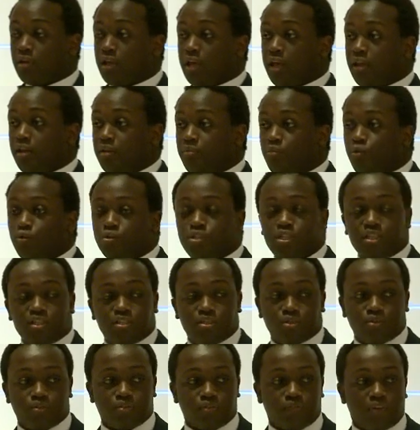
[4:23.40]
any more
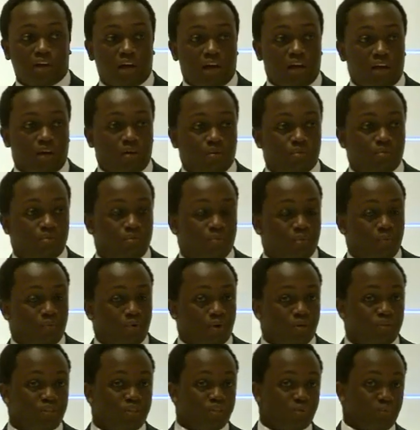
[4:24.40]
details of how the
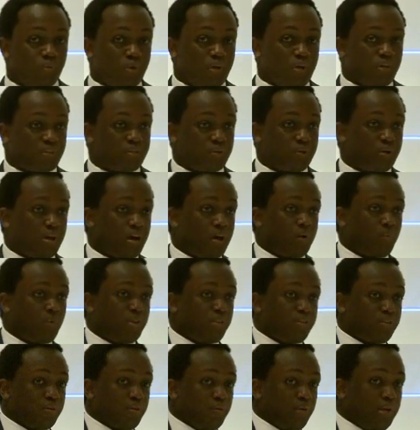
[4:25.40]
process works and how I
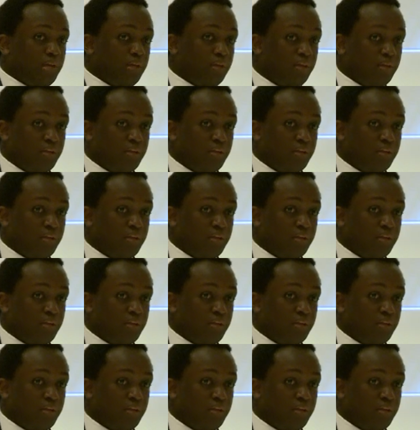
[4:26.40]
went through it,